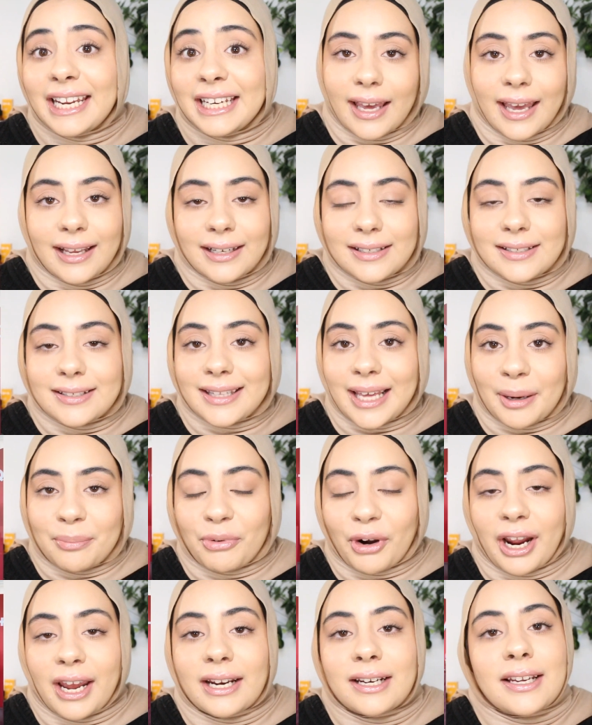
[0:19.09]
And that
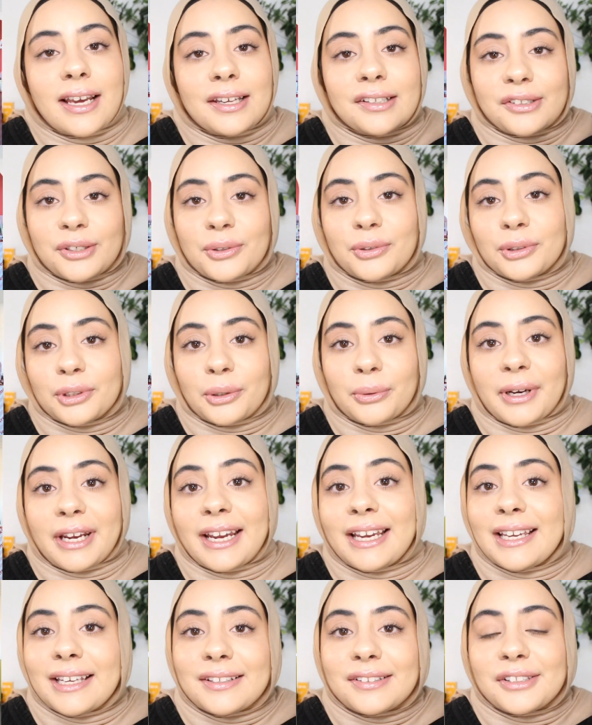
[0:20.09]
brand, as you're all aware,
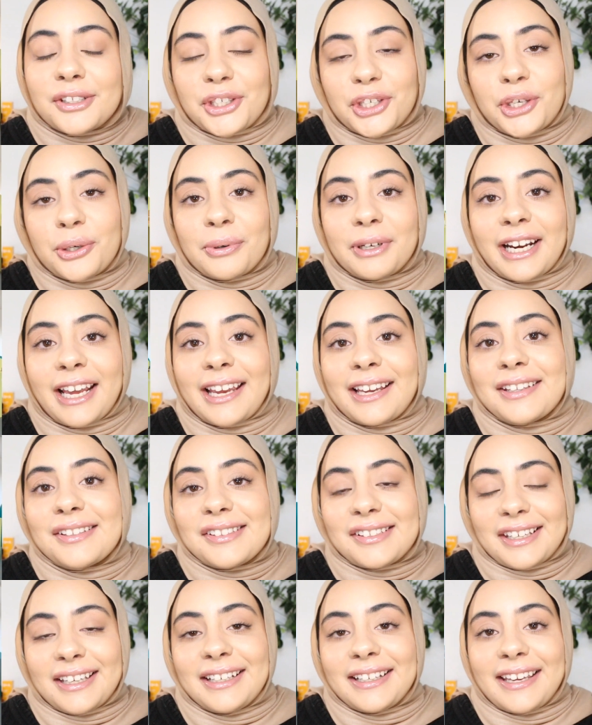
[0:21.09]
is Q+A
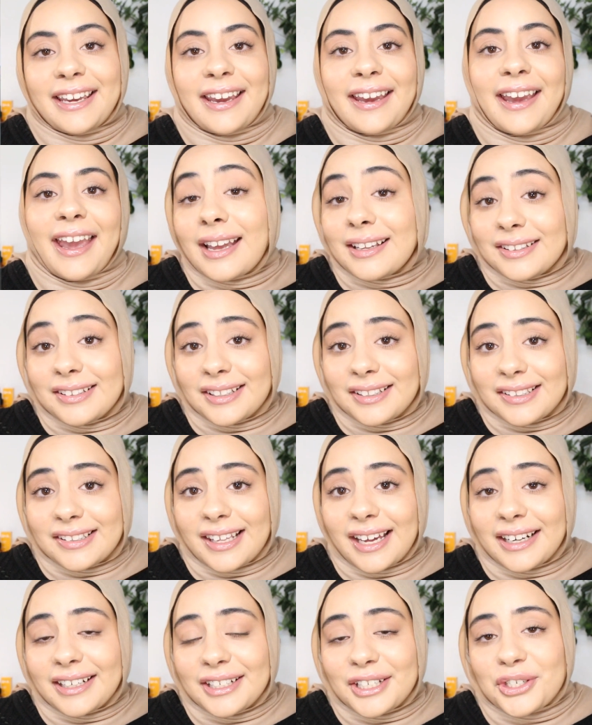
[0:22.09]
Skincare. And since
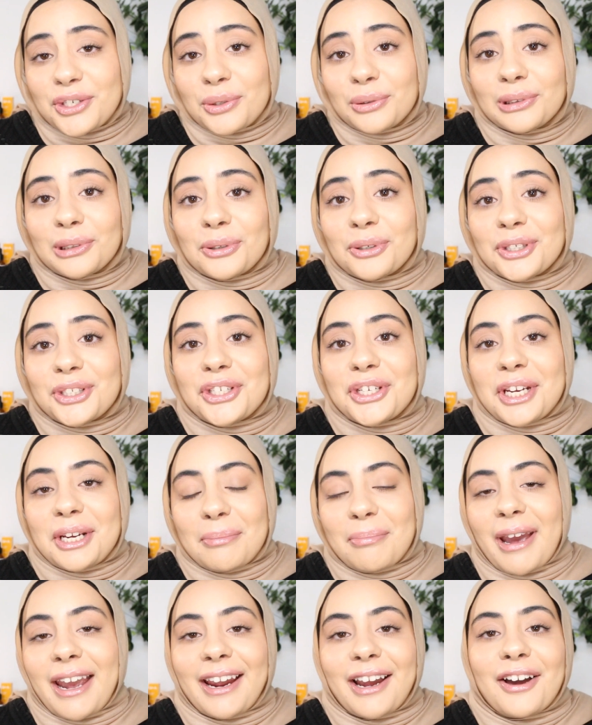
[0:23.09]
that initial launch
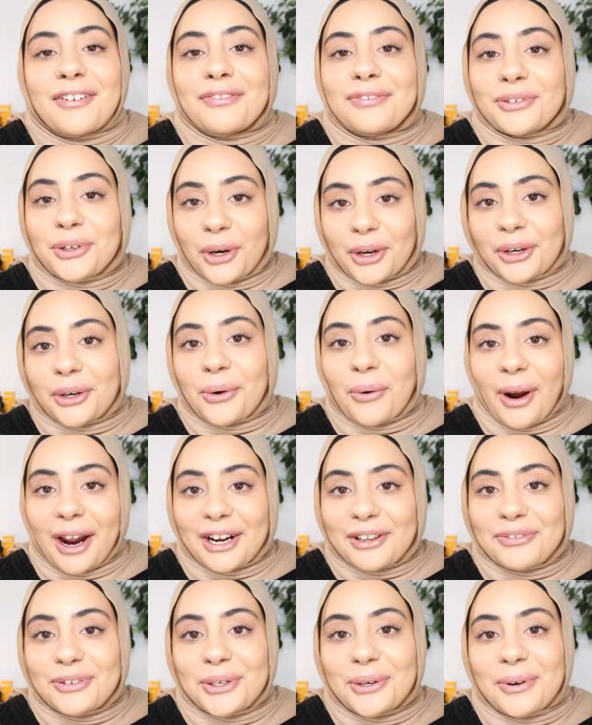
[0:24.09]
in May, I've gotten quite
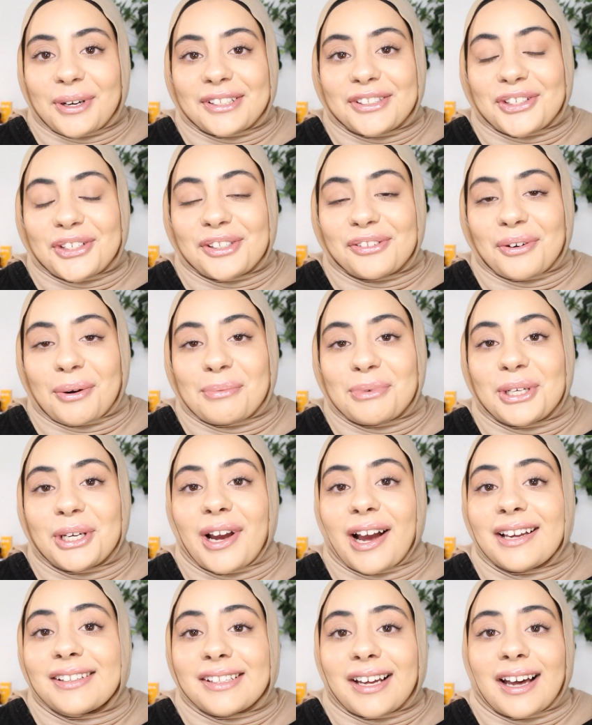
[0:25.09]
a few questions from you
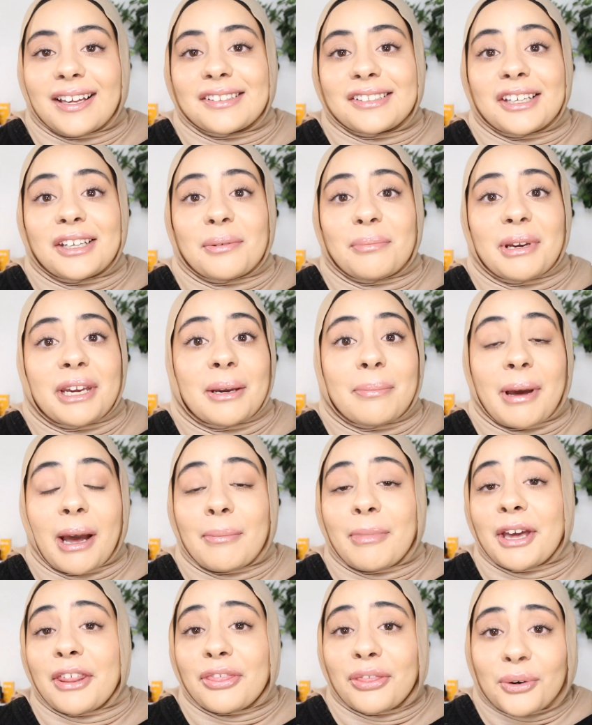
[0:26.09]
guys asking me about
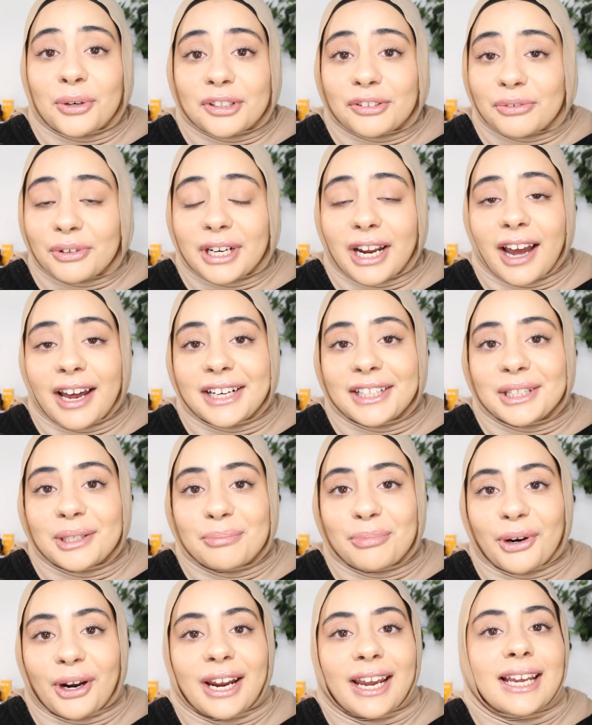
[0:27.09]
my thoughts regarding the
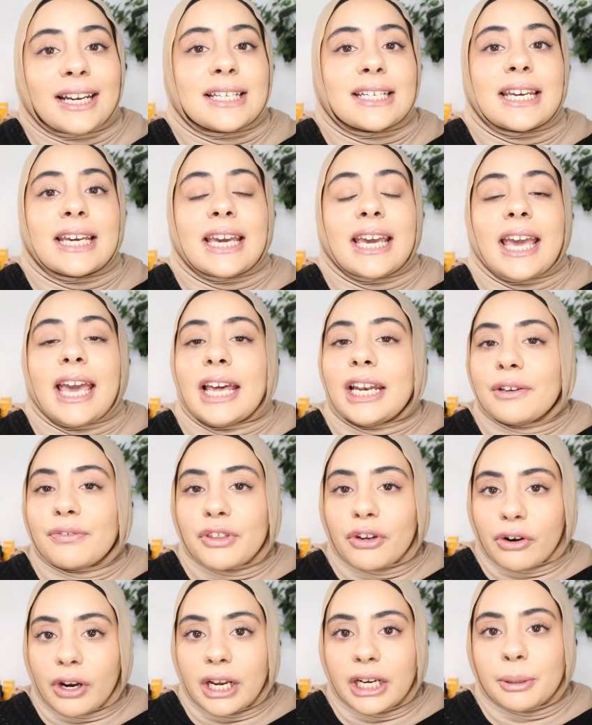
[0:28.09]
brand and if
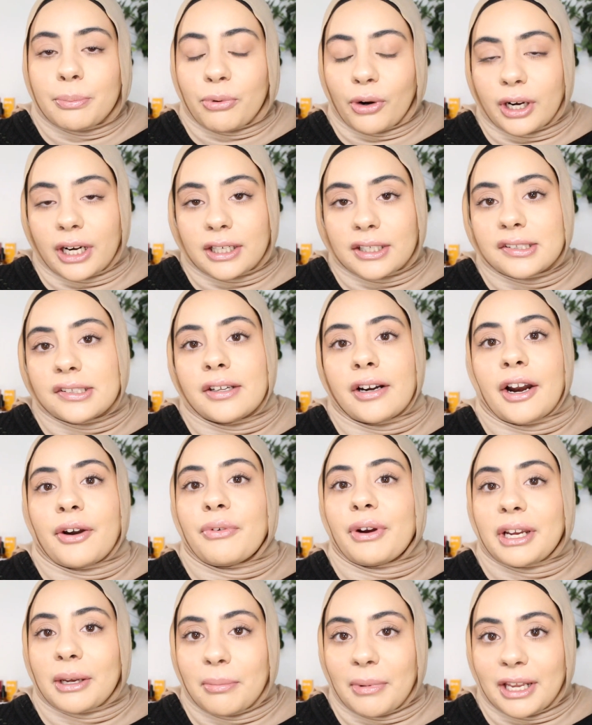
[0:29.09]
there are any products that I
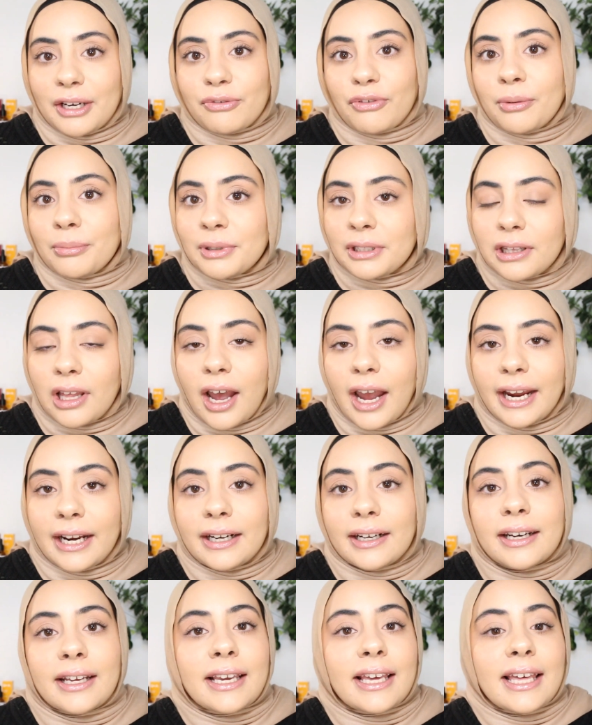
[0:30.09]
recommend from the line.